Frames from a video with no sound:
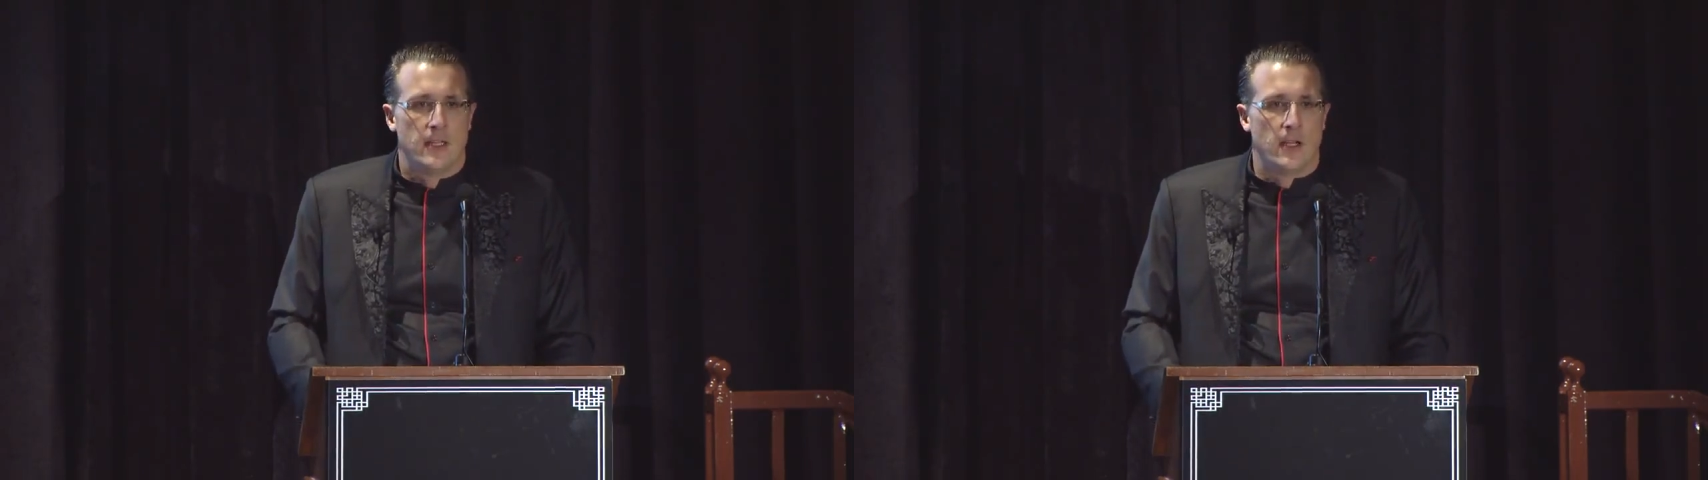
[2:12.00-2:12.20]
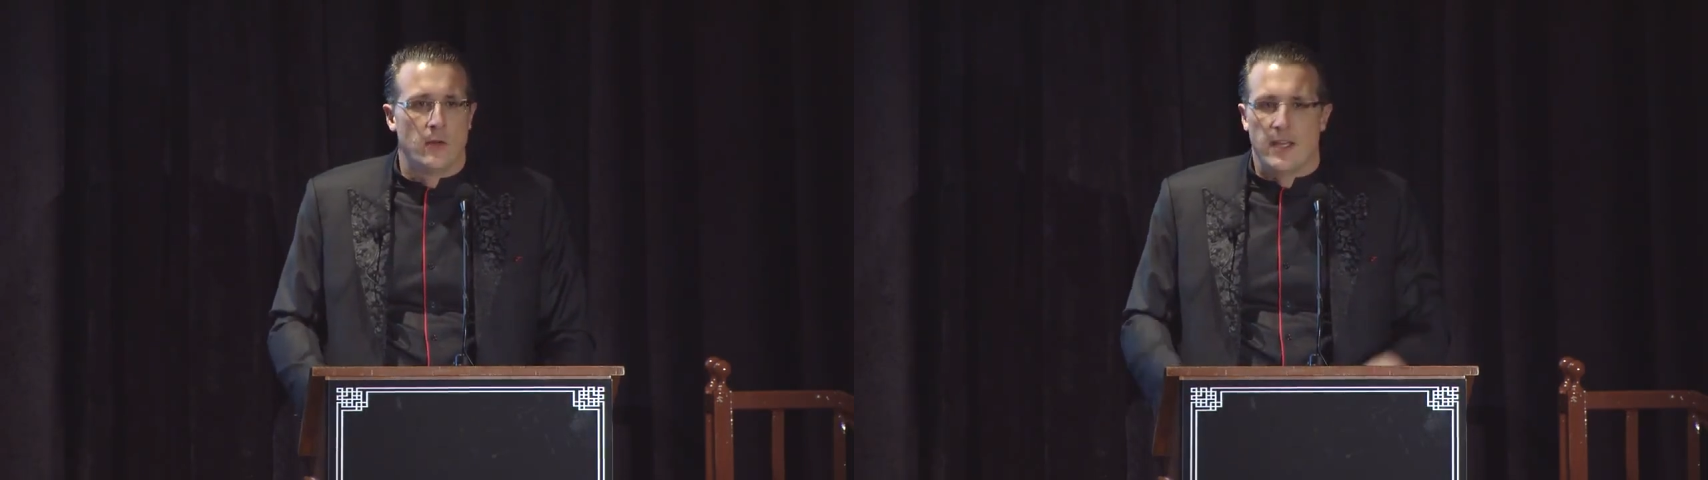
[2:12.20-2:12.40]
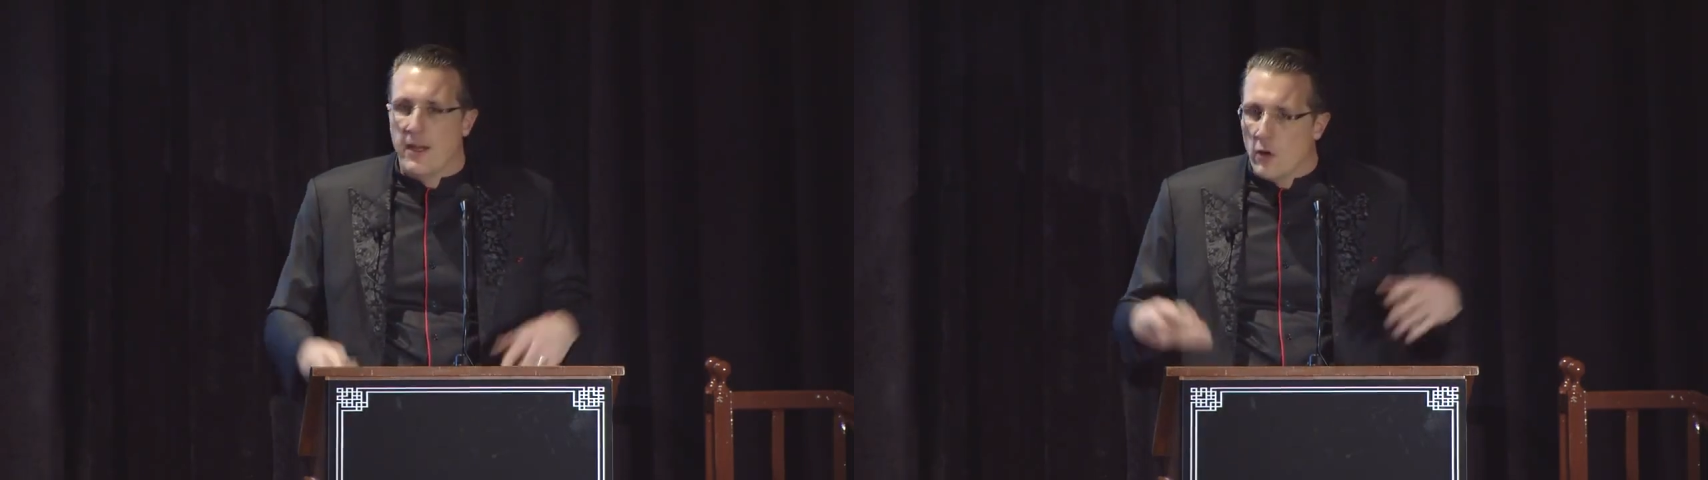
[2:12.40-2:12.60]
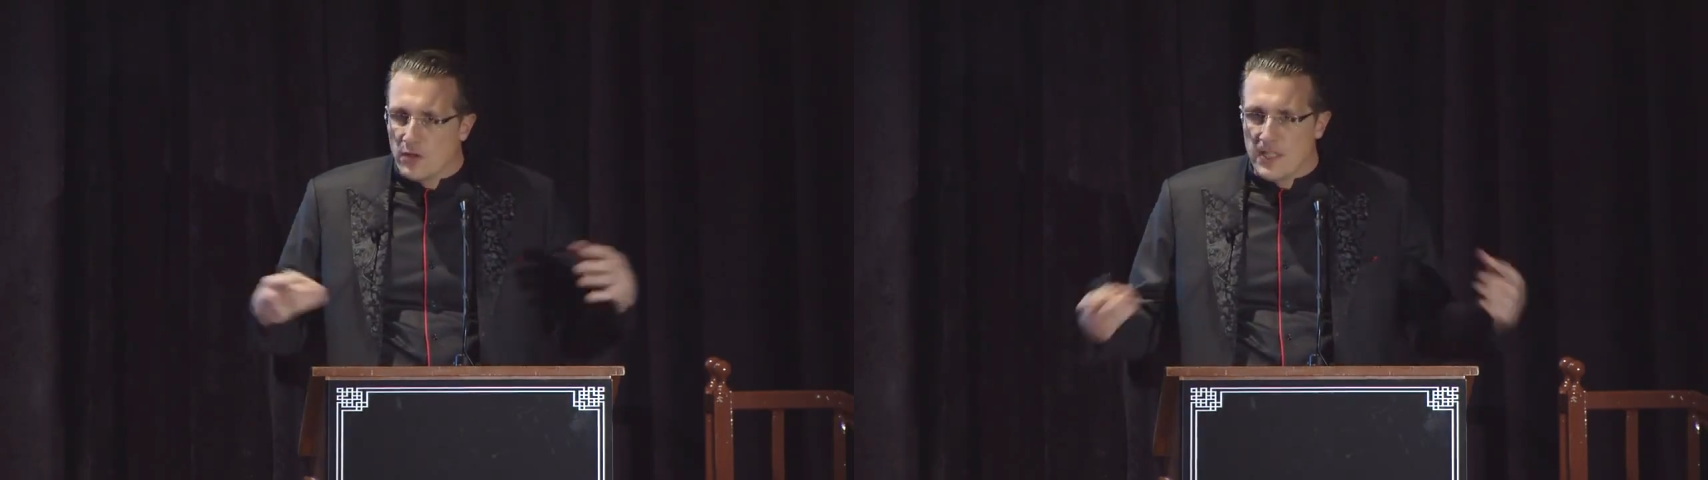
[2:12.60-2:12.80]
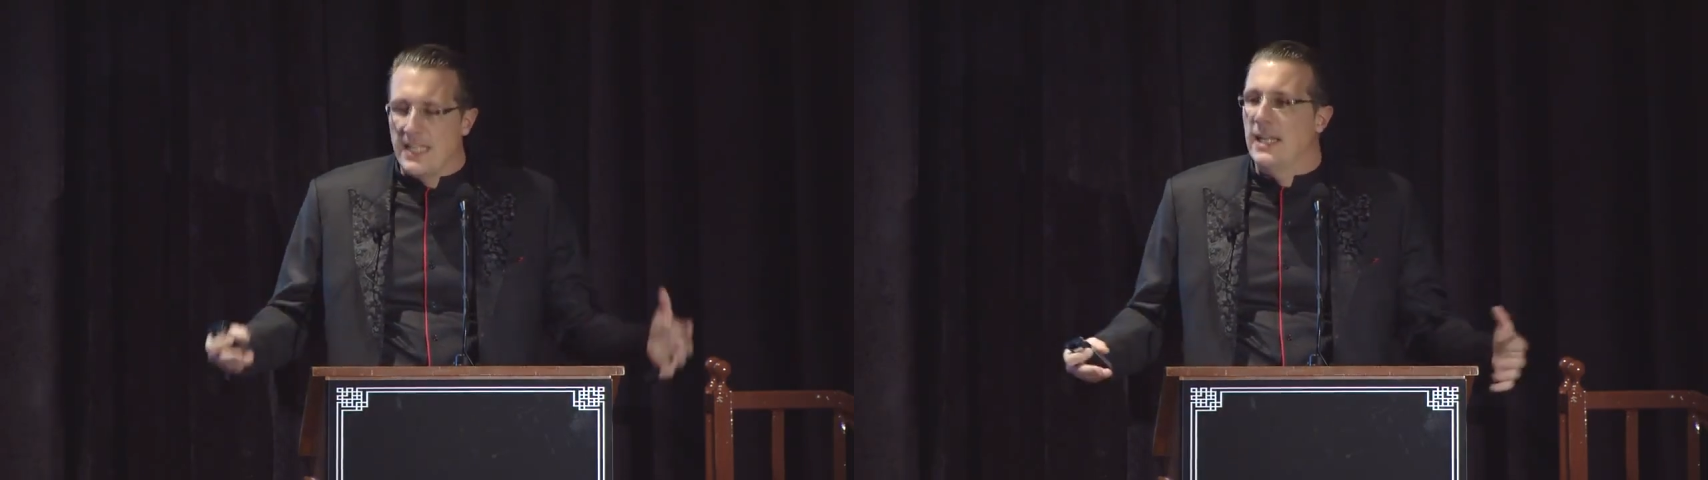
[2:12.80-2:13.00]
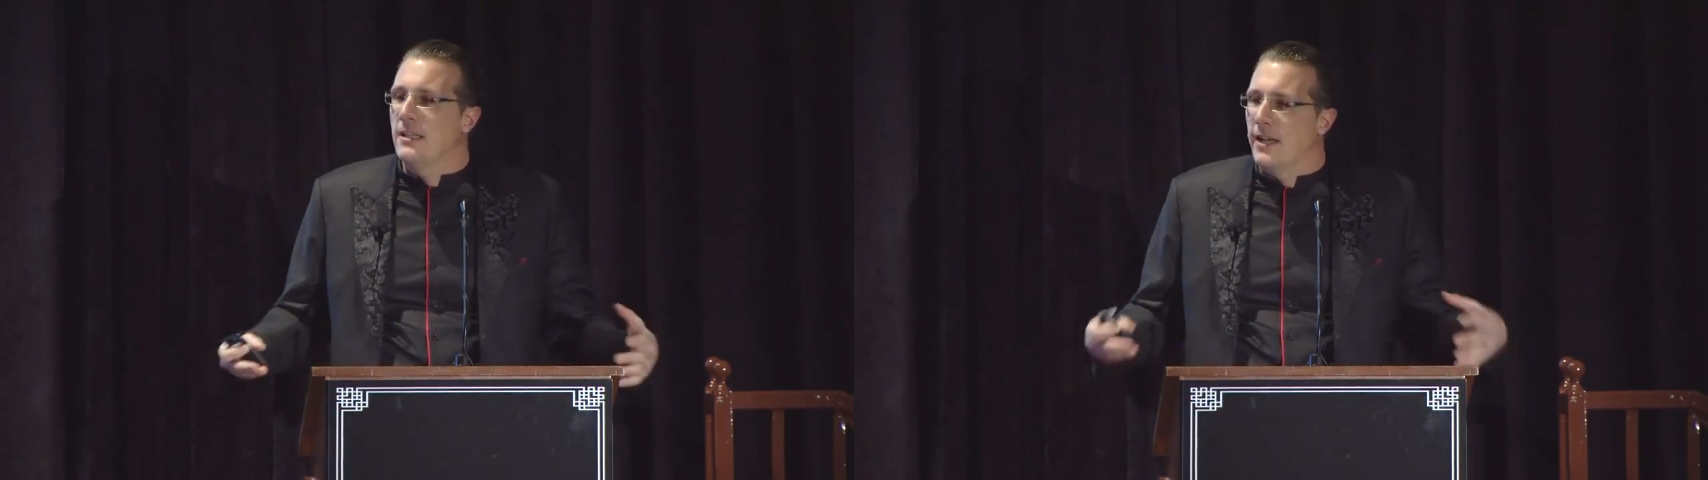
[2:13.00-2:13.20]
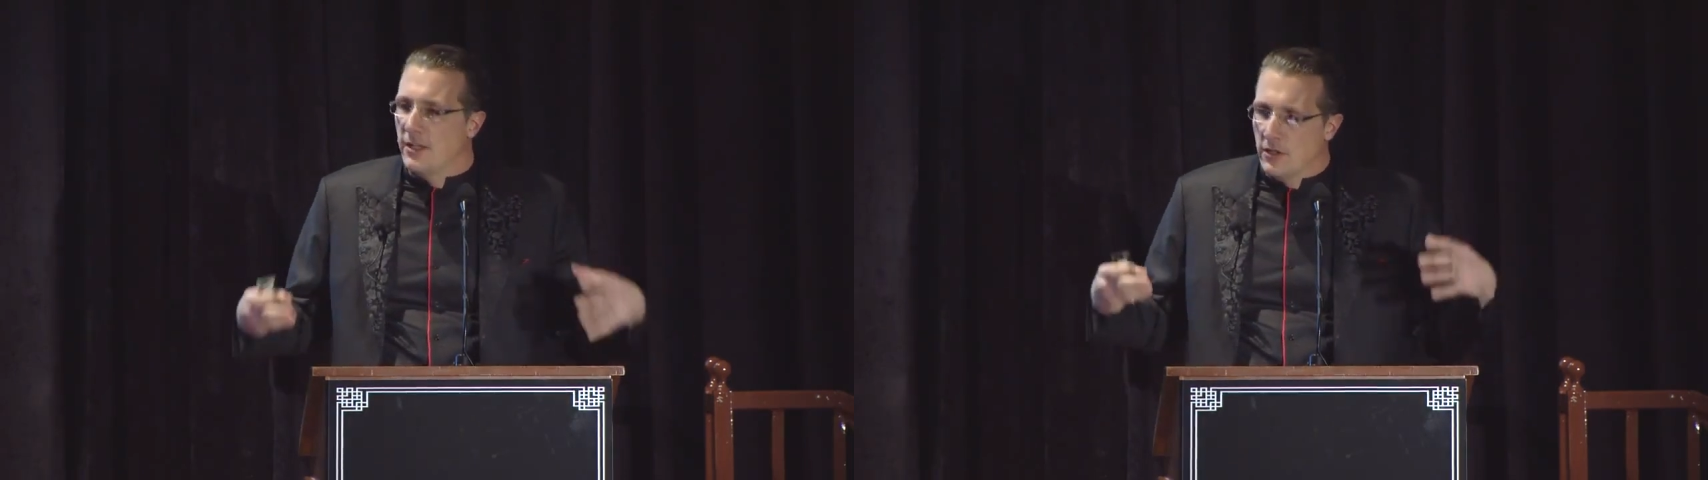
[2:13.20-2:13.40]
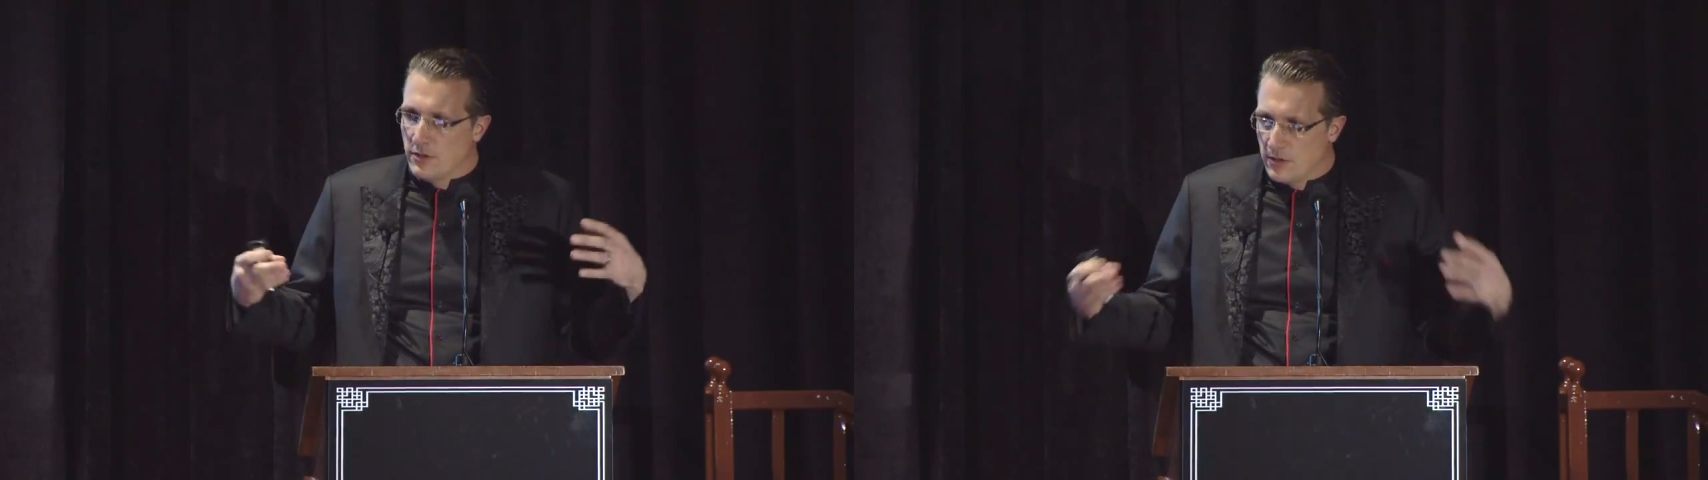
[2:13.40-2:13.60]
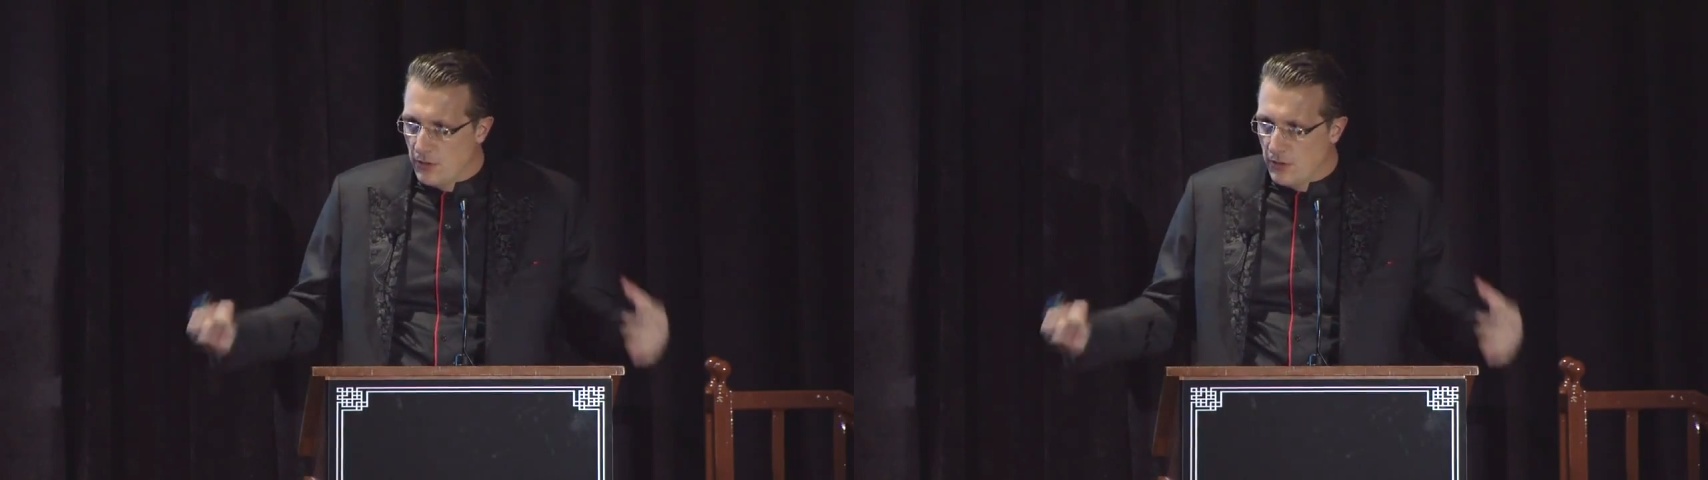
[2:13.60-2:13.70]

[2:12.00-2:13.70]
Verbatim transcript: you know, they are sending letters